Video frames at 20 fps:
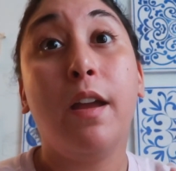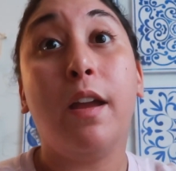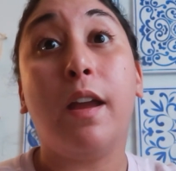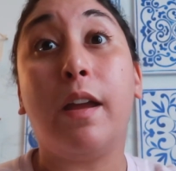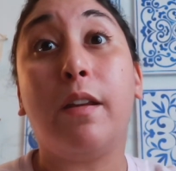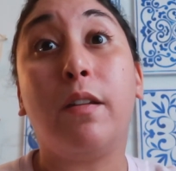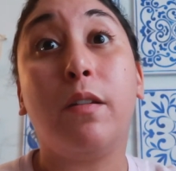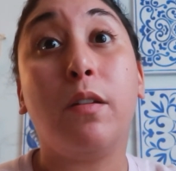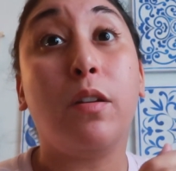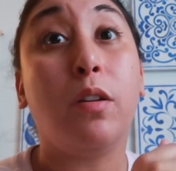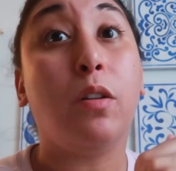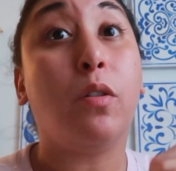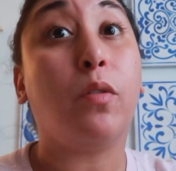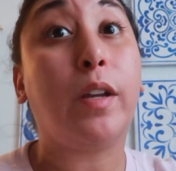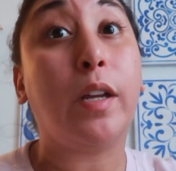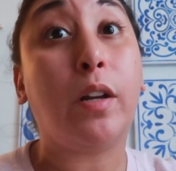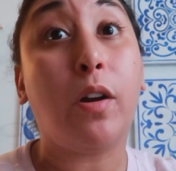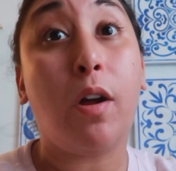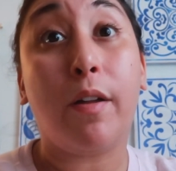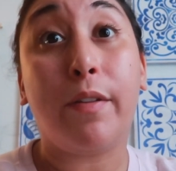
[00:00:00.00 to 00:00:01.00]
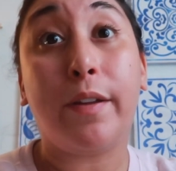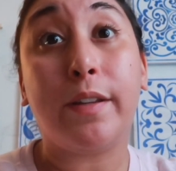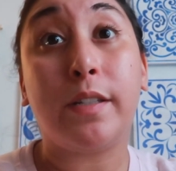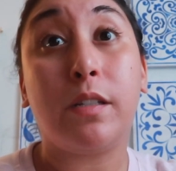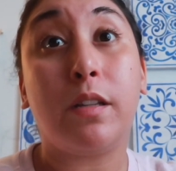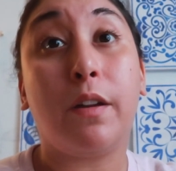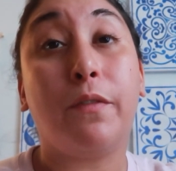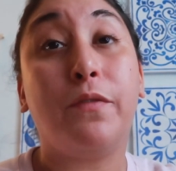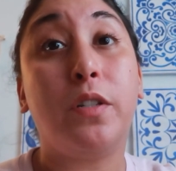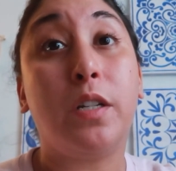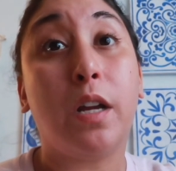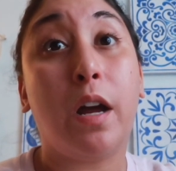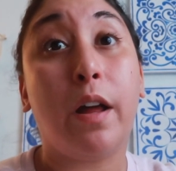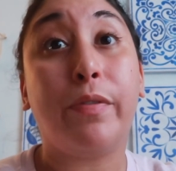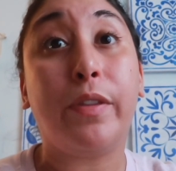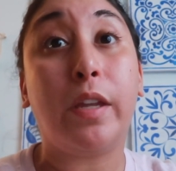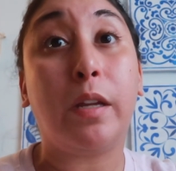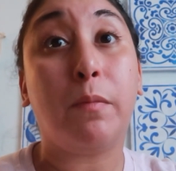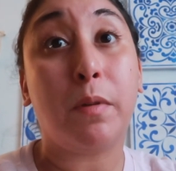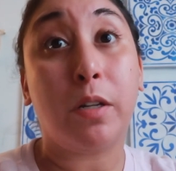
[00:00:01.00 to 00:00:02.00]
and, you know, get all that stuff
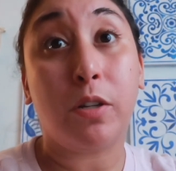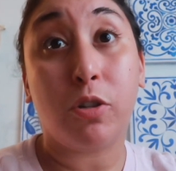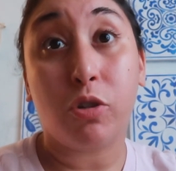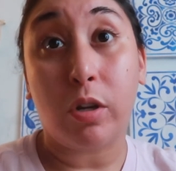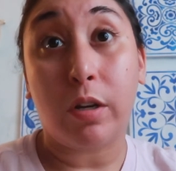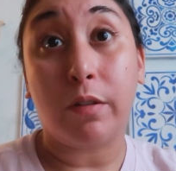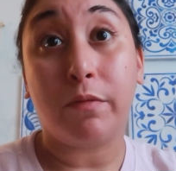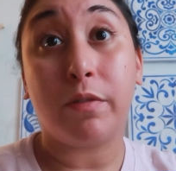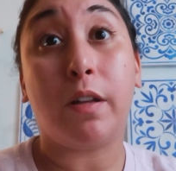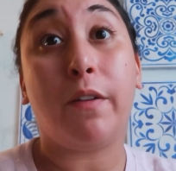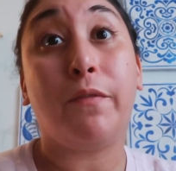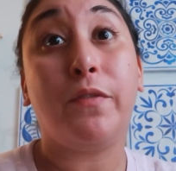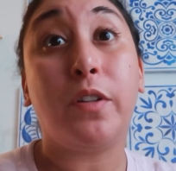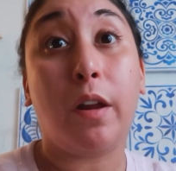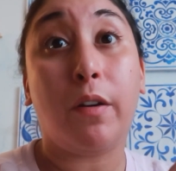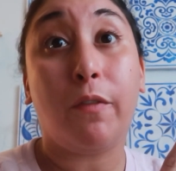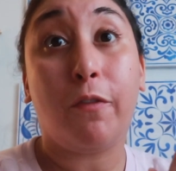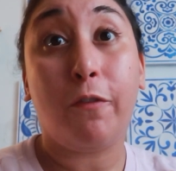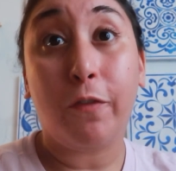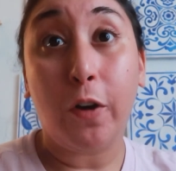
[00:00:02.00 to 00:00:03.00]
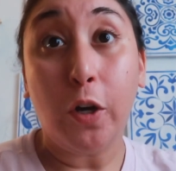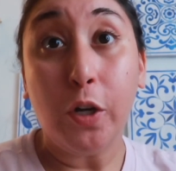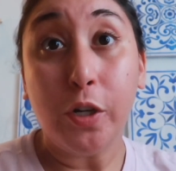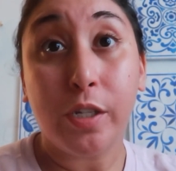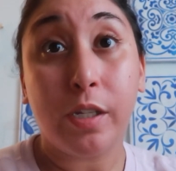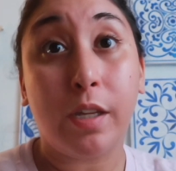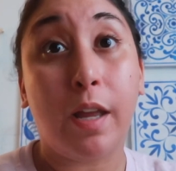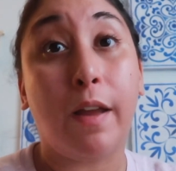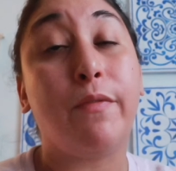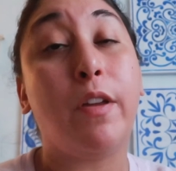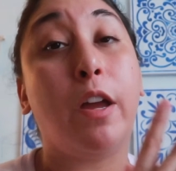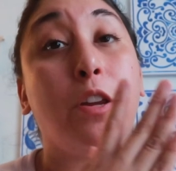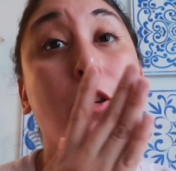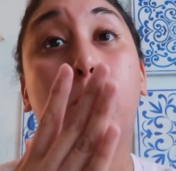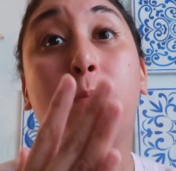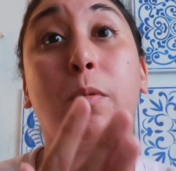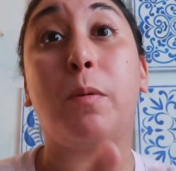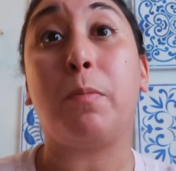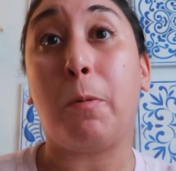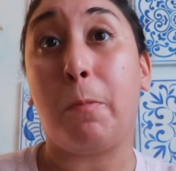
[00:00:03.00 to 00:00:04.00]
done, the administrative stuff done first, and then
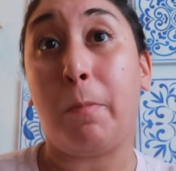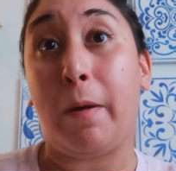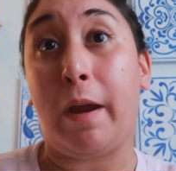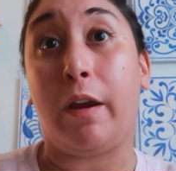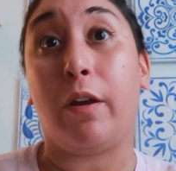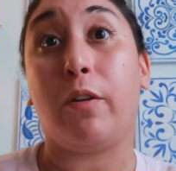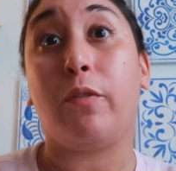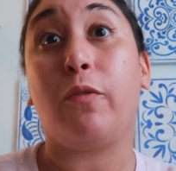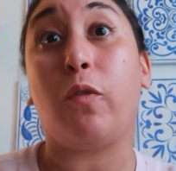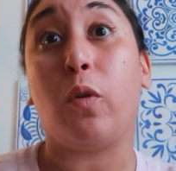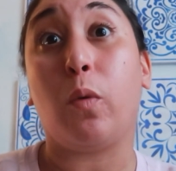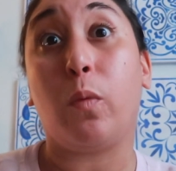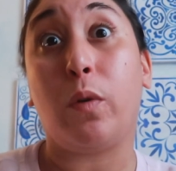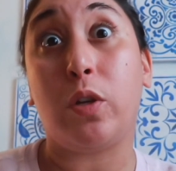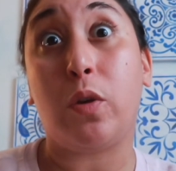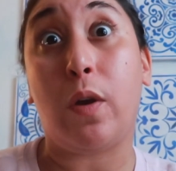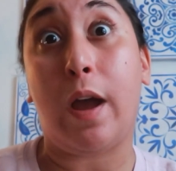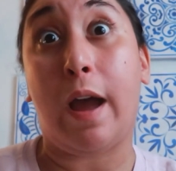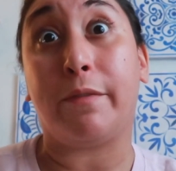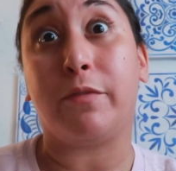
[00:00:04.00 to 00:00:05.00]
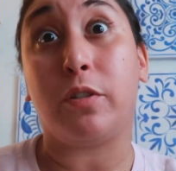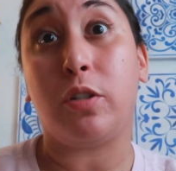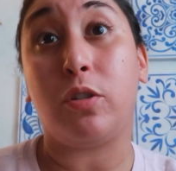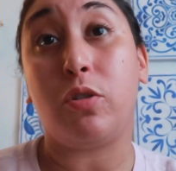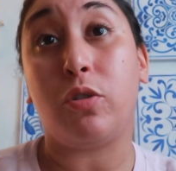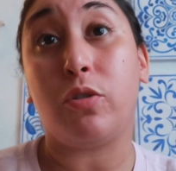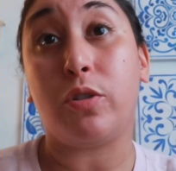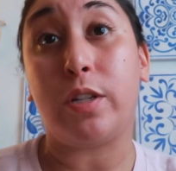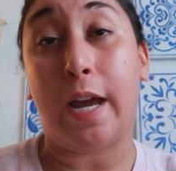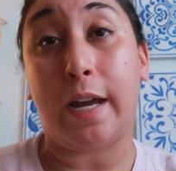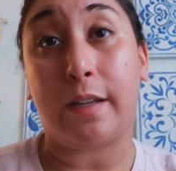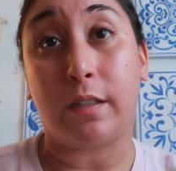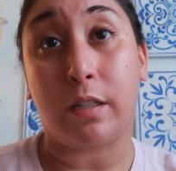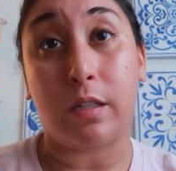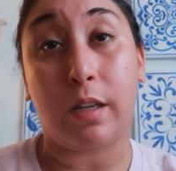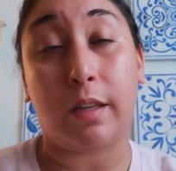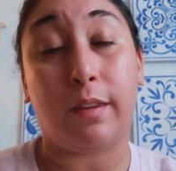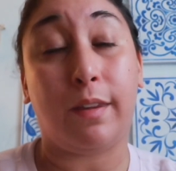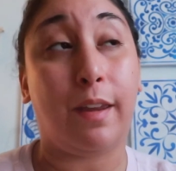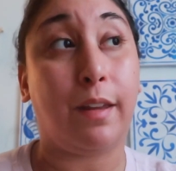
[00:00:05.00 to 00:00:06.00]
you'll be prepared for when you have to do your
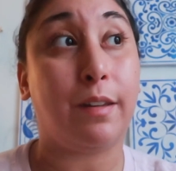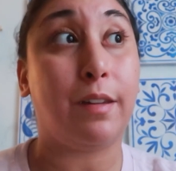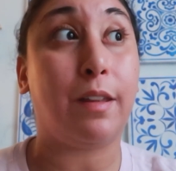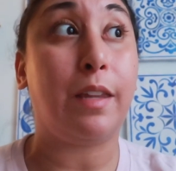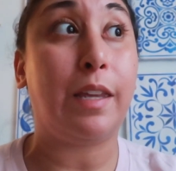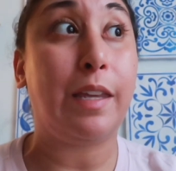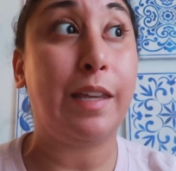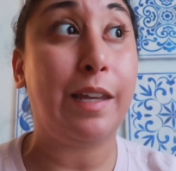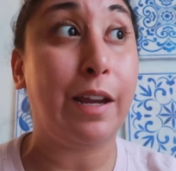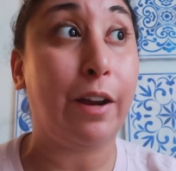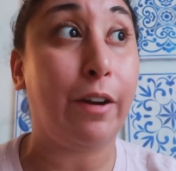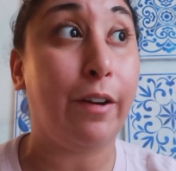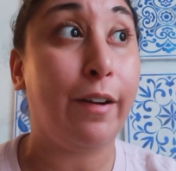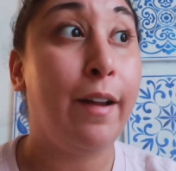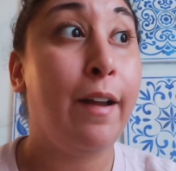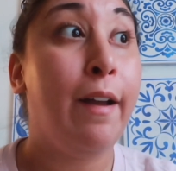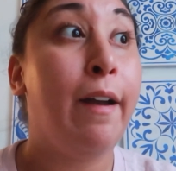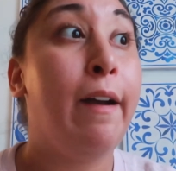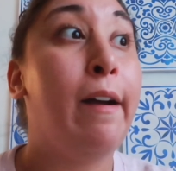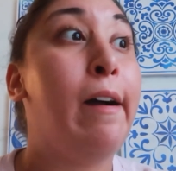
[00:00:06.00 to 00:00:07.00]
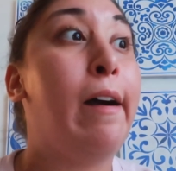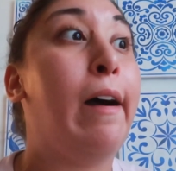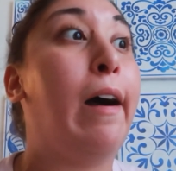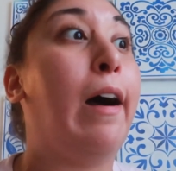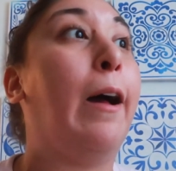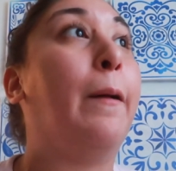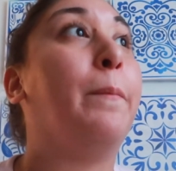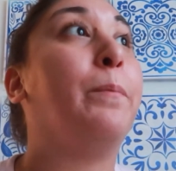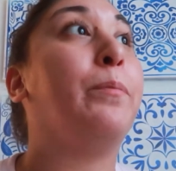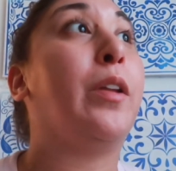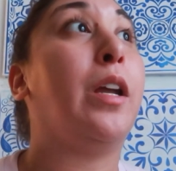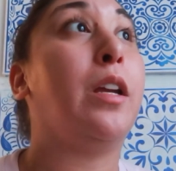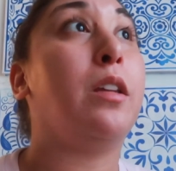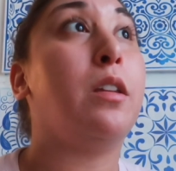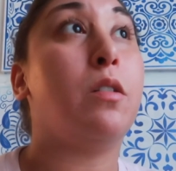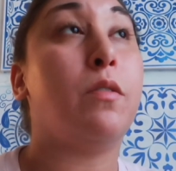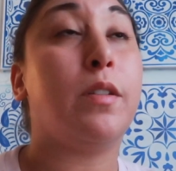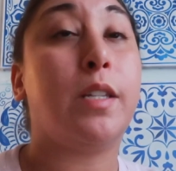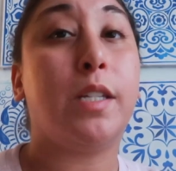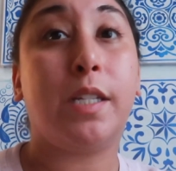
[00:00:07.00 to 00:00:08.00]
taxes at the end of the year. I
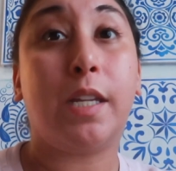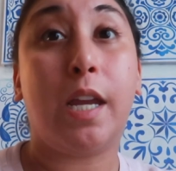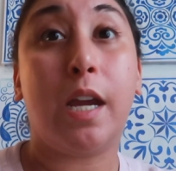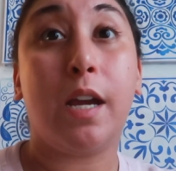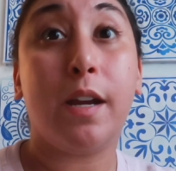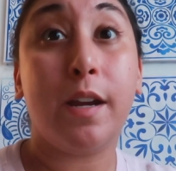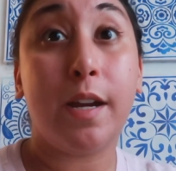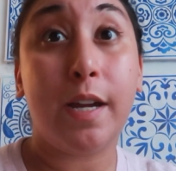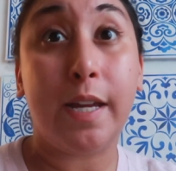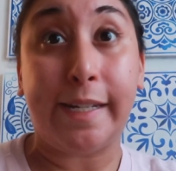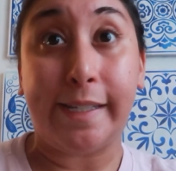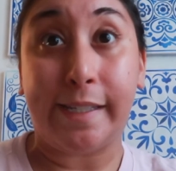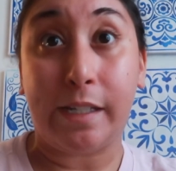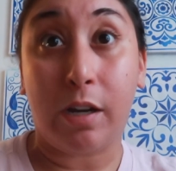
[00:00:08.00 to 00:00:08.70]
know it's scary and it's